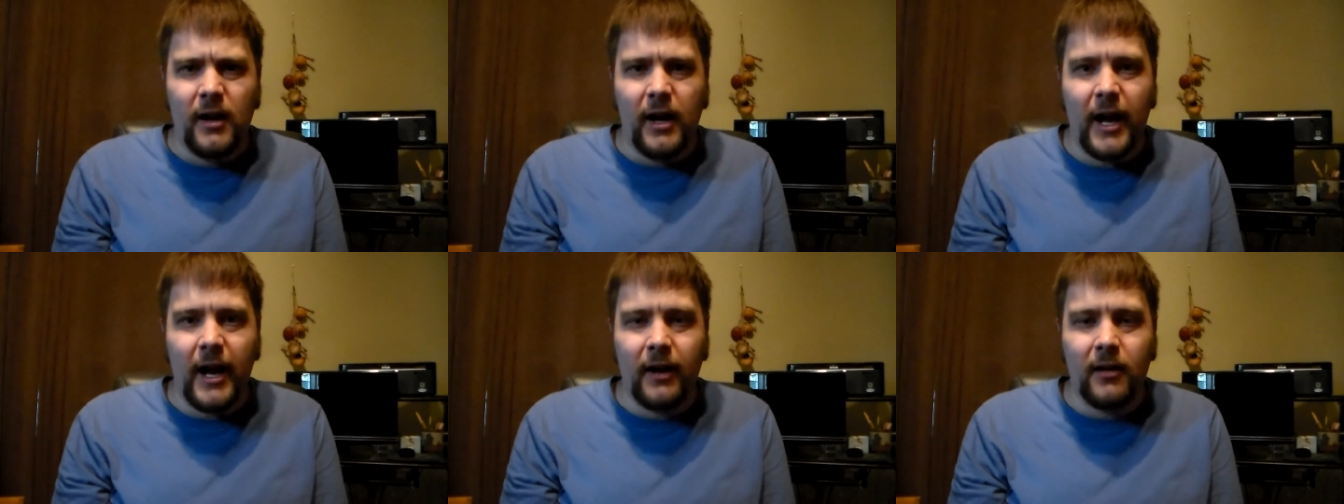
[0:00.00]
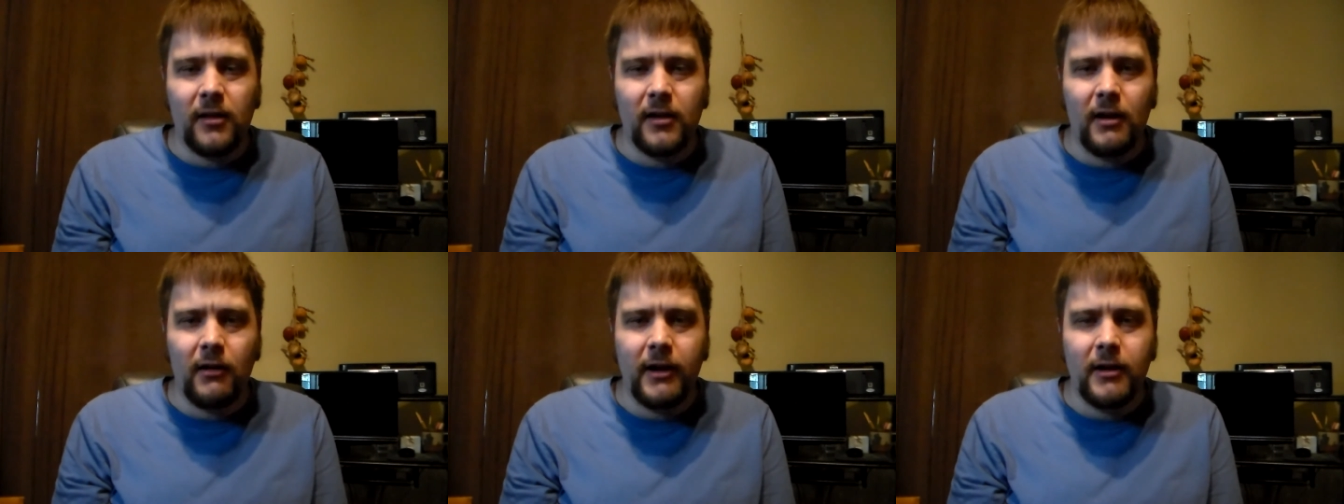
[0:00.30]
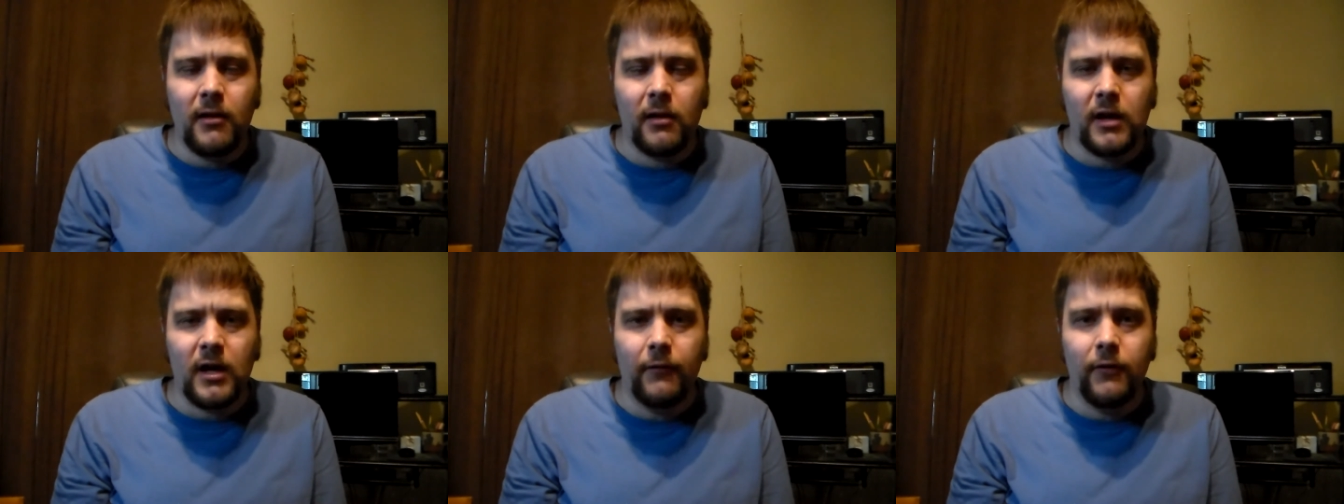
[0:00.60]
I
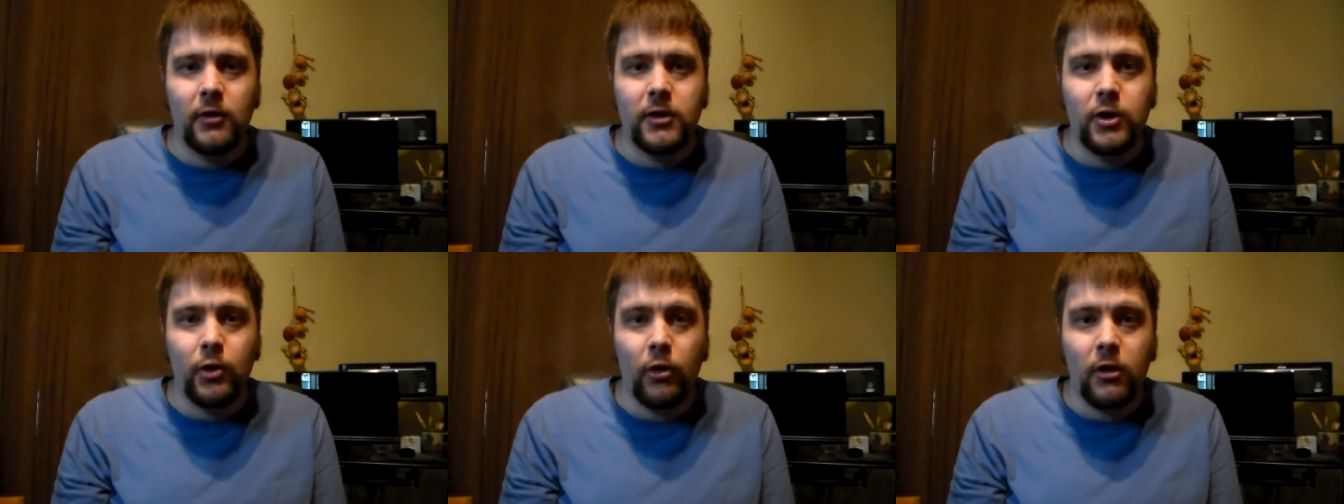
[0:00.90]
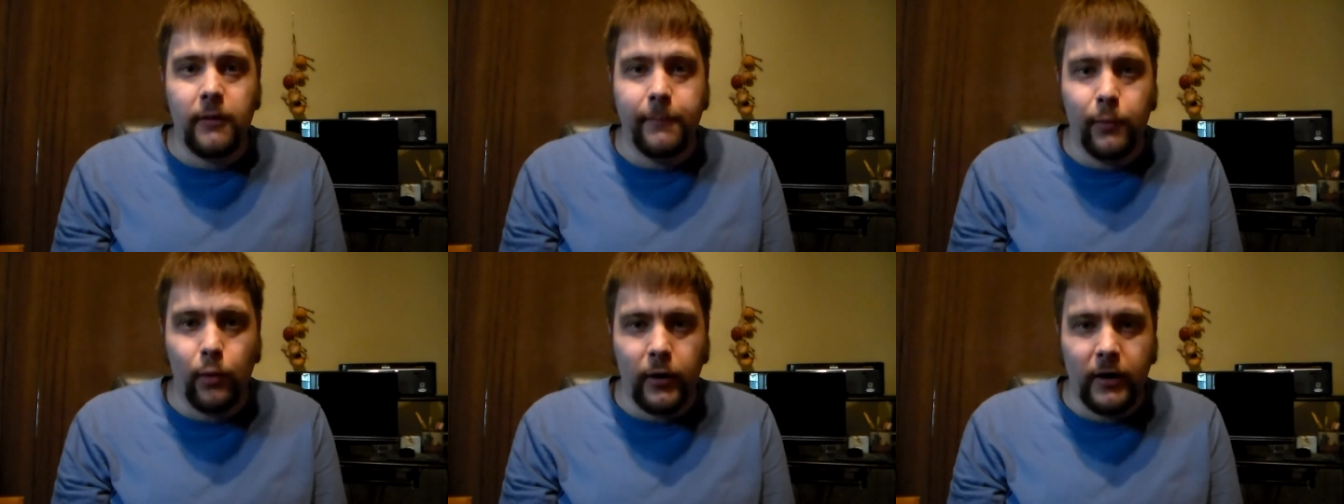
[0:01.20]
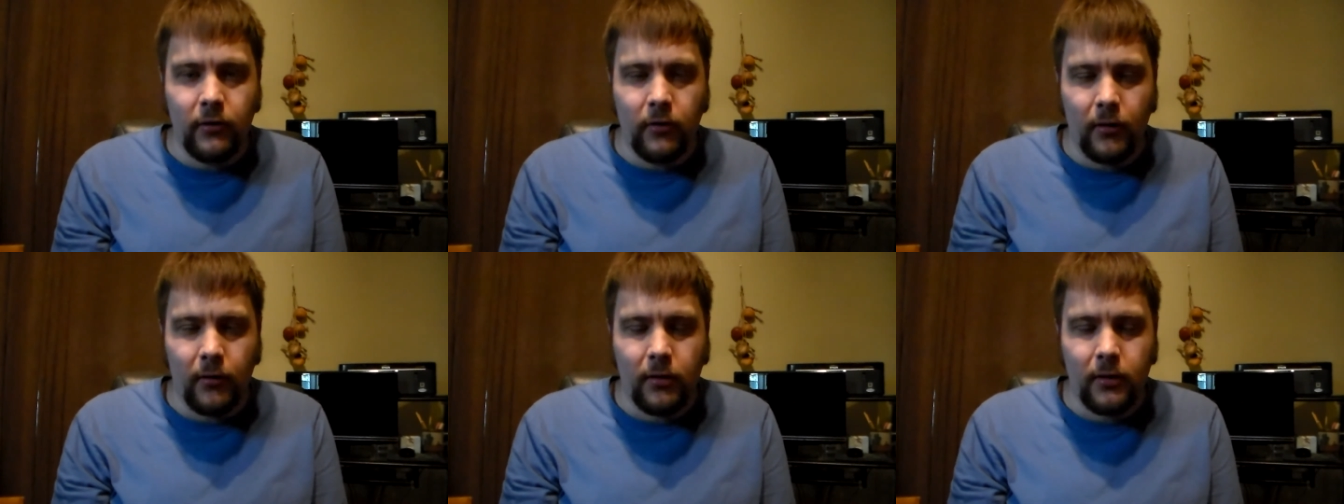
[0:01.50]
accidentally discovered two
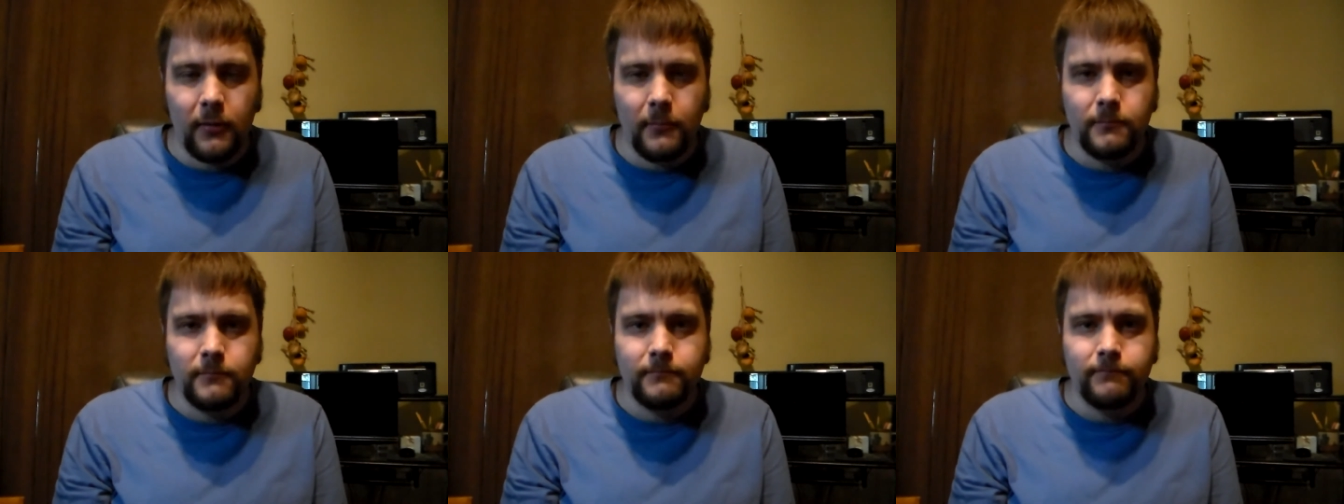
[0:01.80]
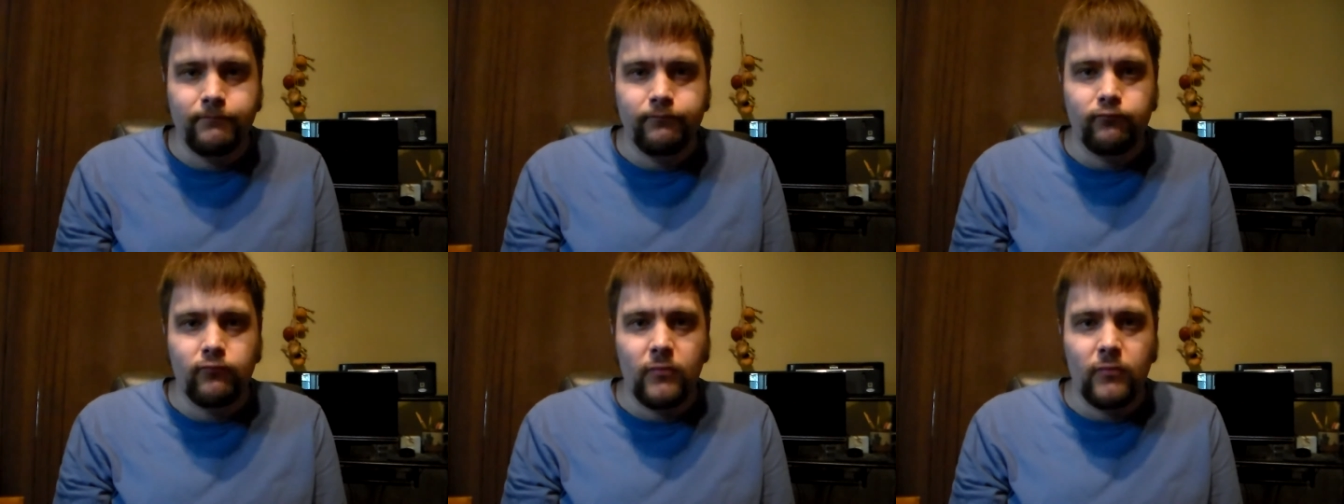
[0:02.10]
spoilers.